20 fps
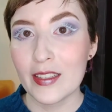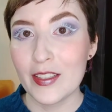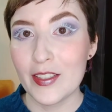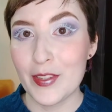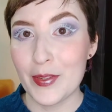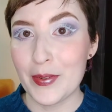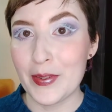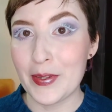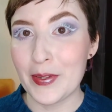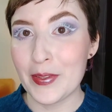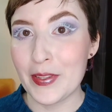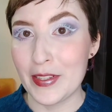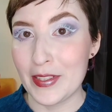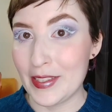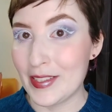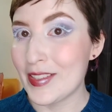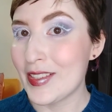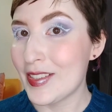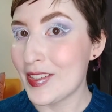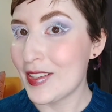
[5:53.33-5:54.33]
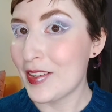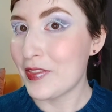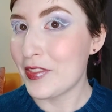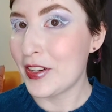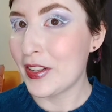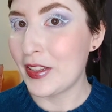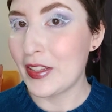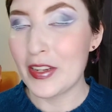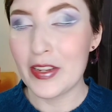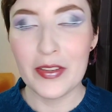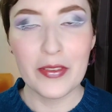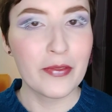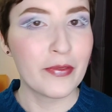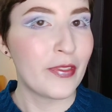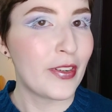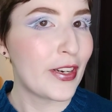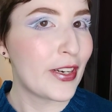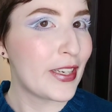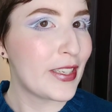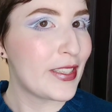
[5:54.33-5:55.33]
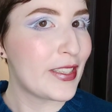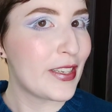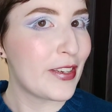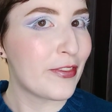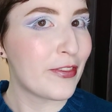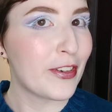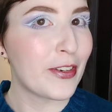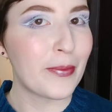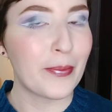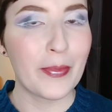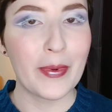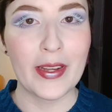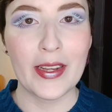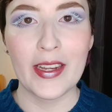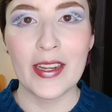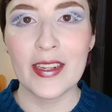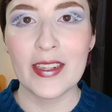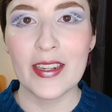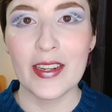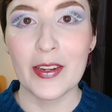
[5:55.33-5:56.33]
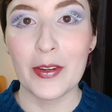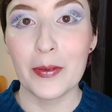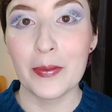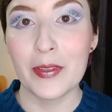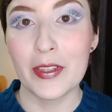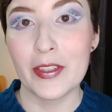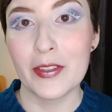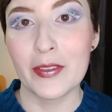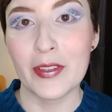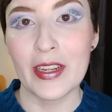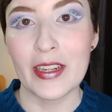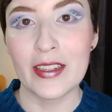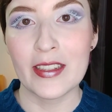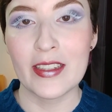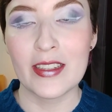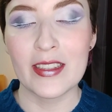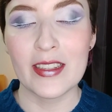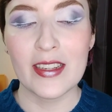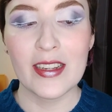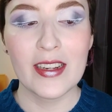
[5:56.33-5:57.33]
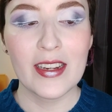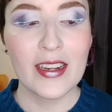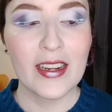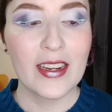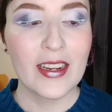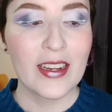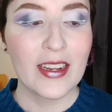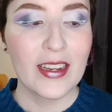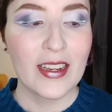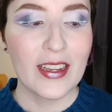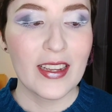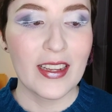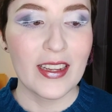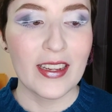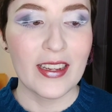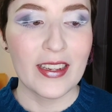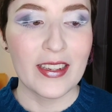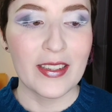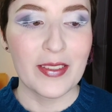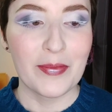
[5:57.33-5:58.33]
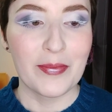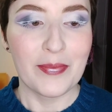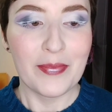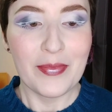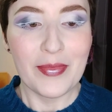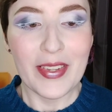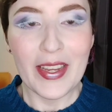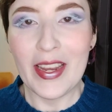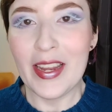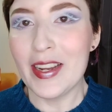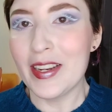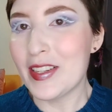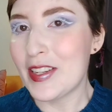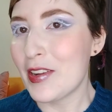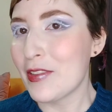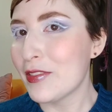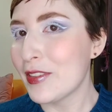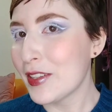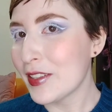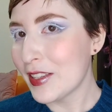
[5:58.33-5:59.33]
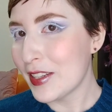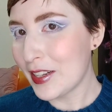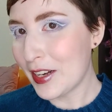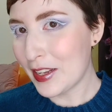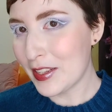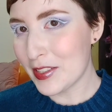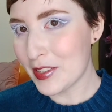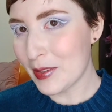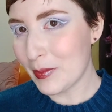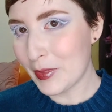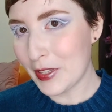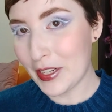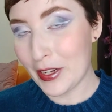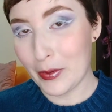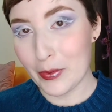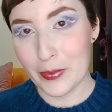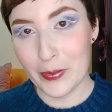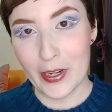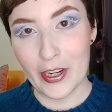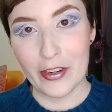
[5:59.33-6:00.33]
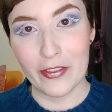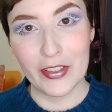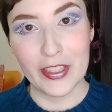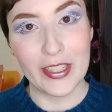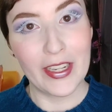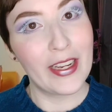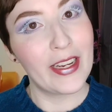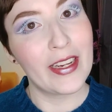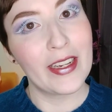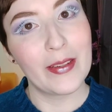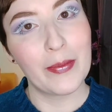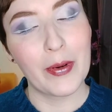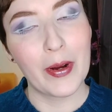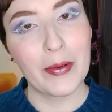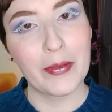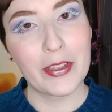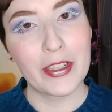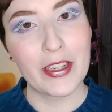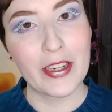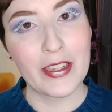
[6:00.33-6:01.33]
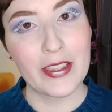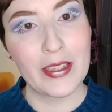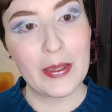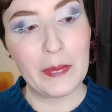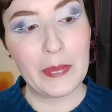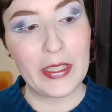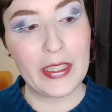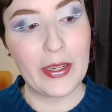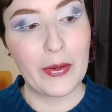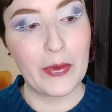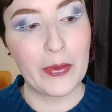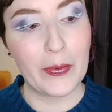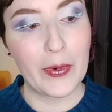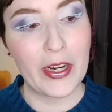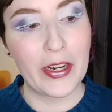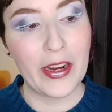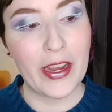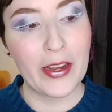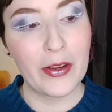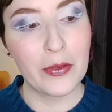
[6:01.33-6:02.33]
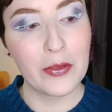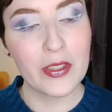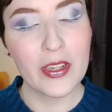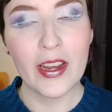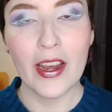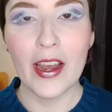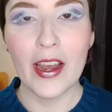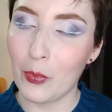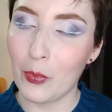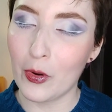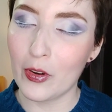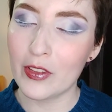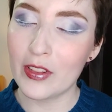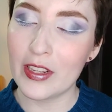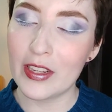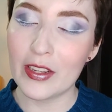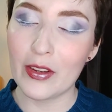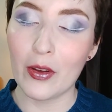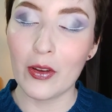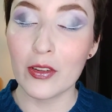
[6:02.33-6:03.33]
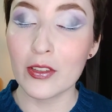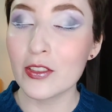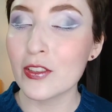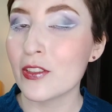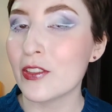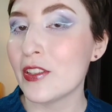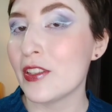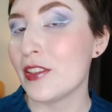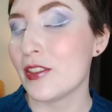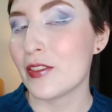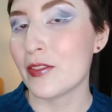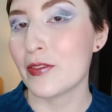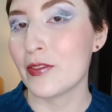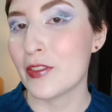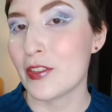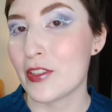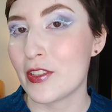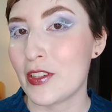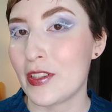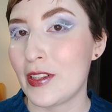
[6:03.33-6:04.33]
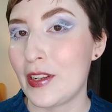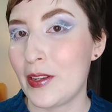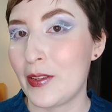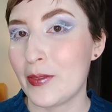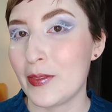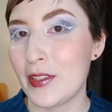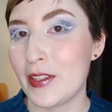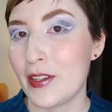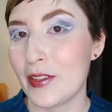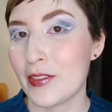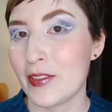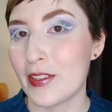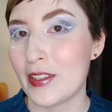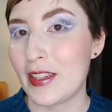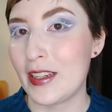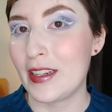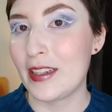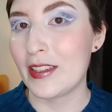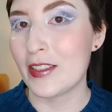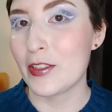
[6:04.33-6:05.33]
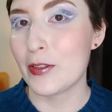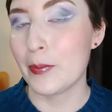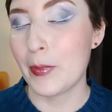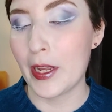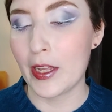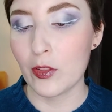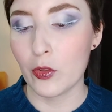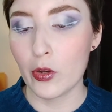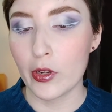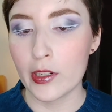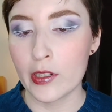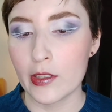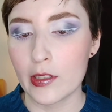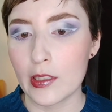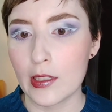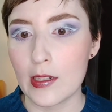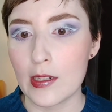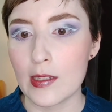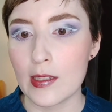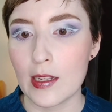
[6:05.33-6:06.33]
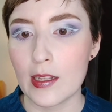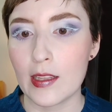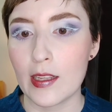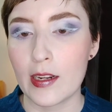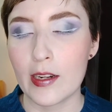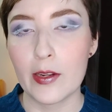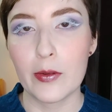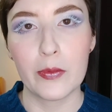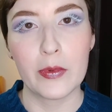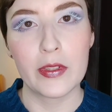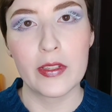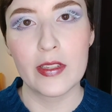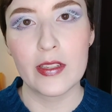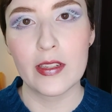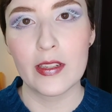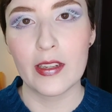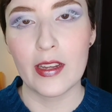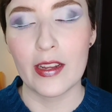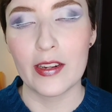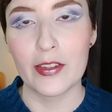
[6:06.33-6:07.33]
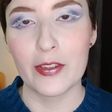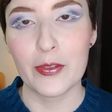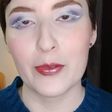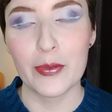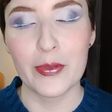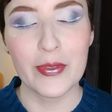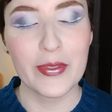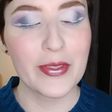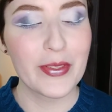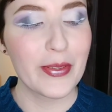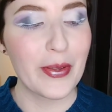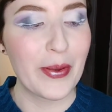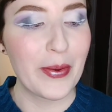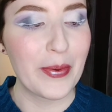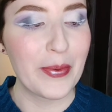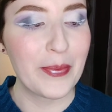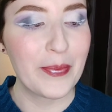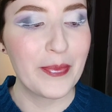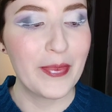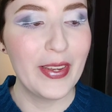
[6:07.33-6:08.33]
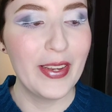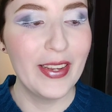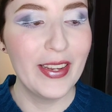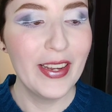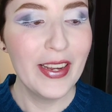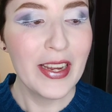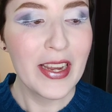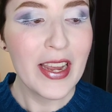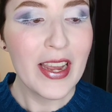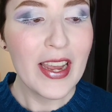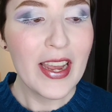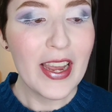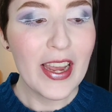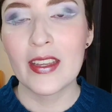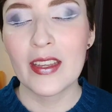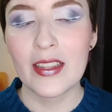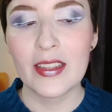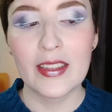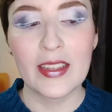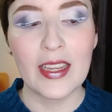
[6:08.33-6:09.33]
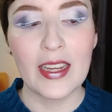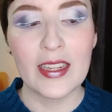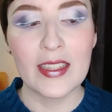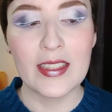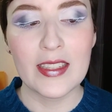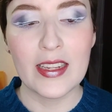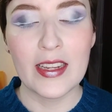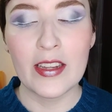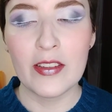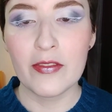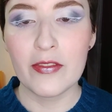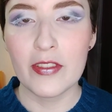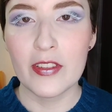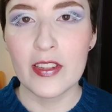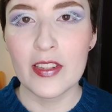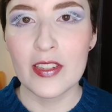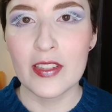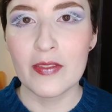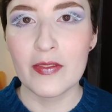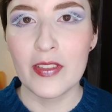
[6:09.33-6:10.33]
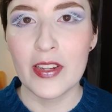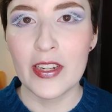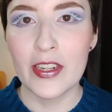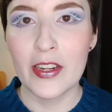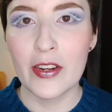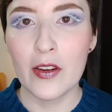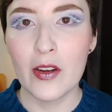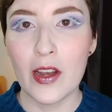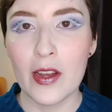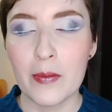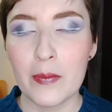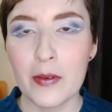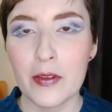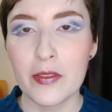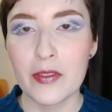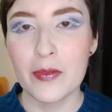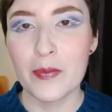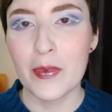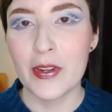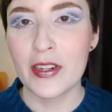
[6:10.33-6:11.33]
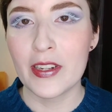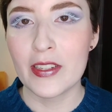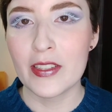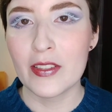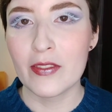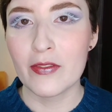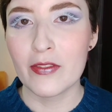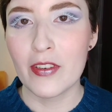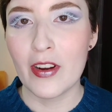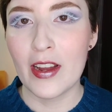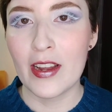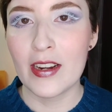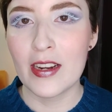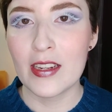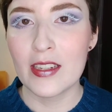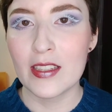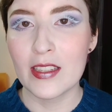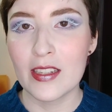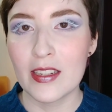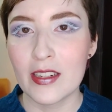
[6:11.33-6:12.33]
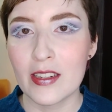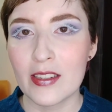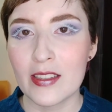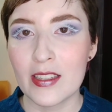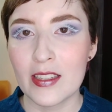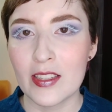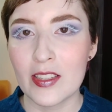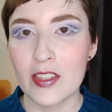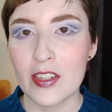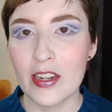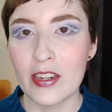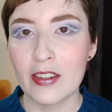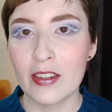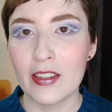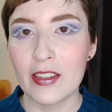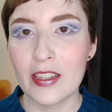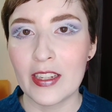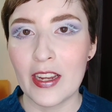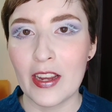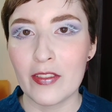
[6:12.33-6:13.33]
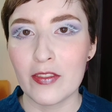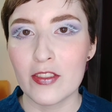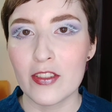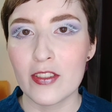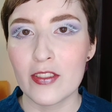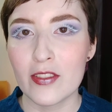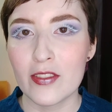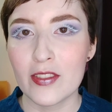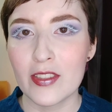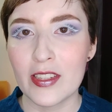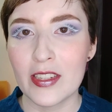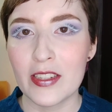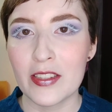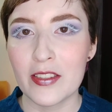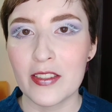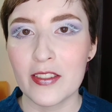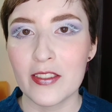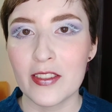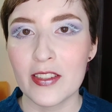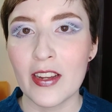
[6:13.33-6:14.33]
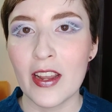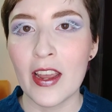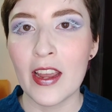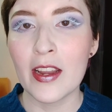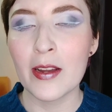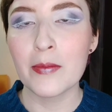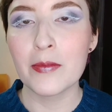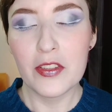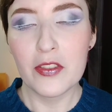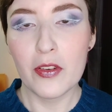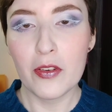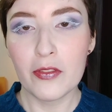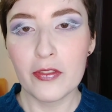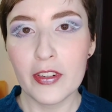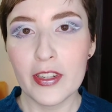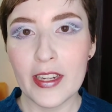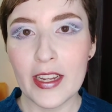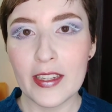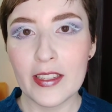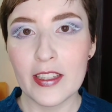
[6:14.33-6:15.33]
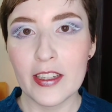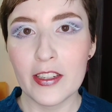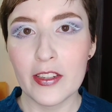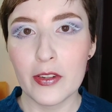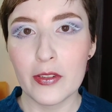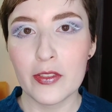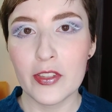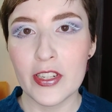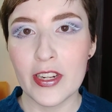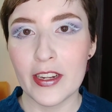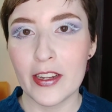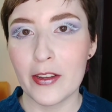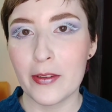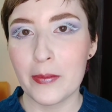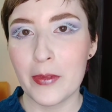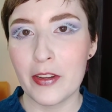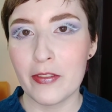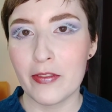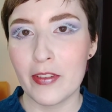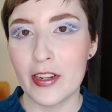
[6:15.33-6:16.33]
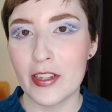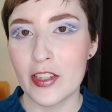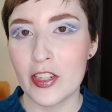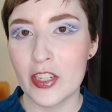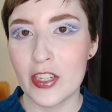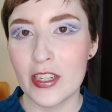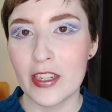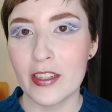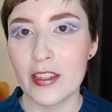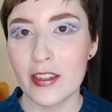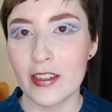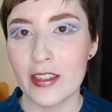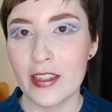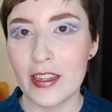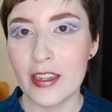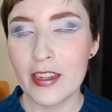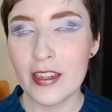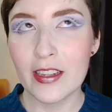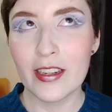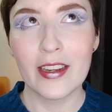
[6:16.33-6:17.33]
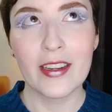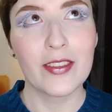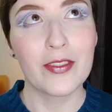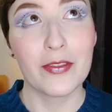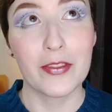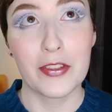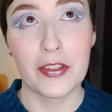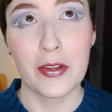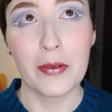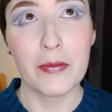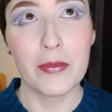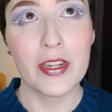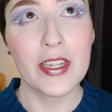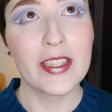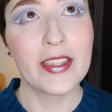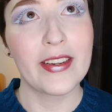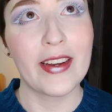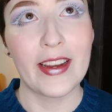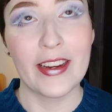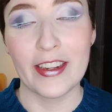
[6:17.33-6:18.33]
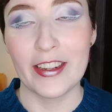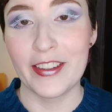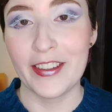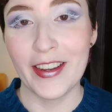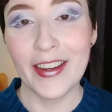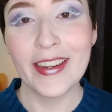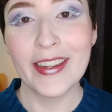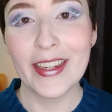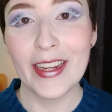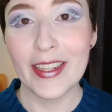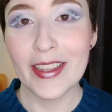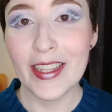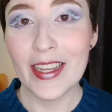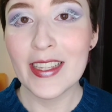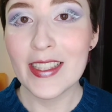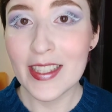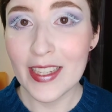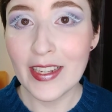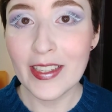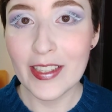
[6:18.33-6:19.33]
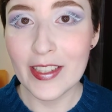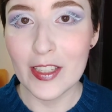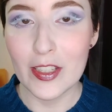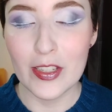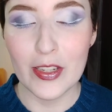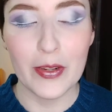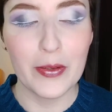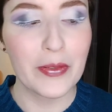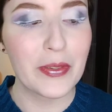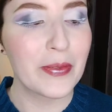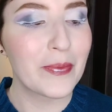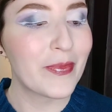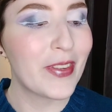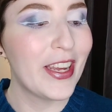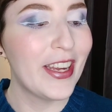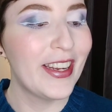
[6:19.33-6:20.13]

So I know that this is definitely very different, but I hope that you liked it. Definitely not something I would wear every day, probably not something I would wear out. wore the alternate version out the other day to my lawyer and he said that it was kind of cool, so that's it for this video. I post Mondays and Fridays here on this channel in the afternoons Eastern time. Don't forget to go check out my friend Chic Geek. For some reason I cannot get that sentence out.